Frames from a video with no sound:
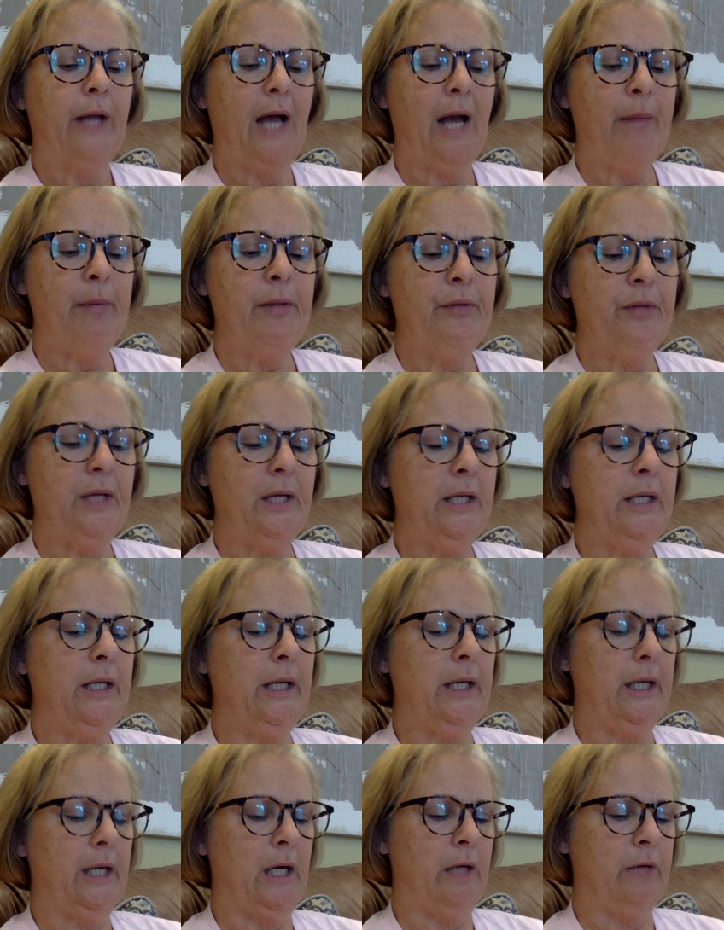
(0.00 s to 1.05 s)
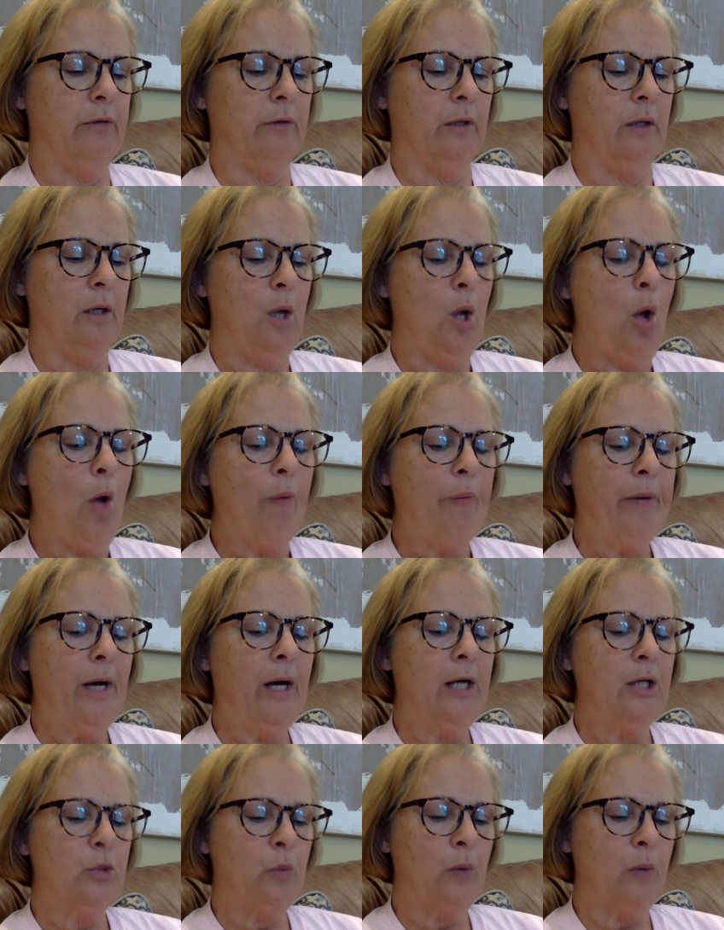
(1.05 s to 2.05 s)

I've been thinking it over. Pa's